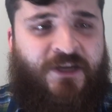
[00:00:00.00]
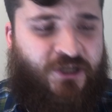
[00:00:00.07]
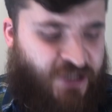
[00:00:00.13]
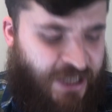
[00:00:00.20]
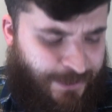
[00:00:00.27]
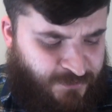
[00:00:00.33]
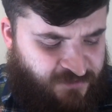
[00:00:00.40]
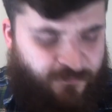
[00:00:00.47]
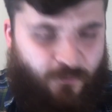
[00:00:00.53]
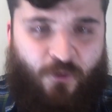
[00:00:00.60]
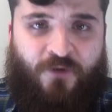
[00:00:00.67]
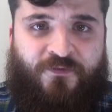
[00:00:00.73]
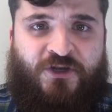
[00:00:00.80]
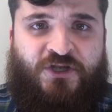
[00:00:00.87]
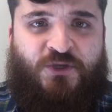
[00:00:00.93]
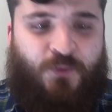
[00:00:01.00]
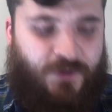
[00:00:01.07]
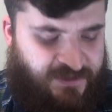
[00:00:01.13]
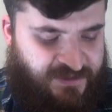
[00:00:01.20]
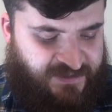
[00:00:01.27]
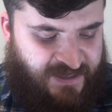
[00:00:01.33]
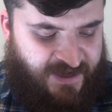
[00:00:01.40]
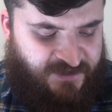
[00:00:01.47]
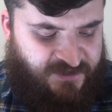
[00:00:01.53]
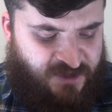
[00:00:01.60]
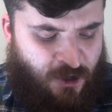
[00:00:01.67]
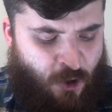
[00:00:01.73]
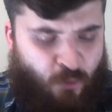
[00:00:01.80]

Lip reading: James 4 verse 1 says,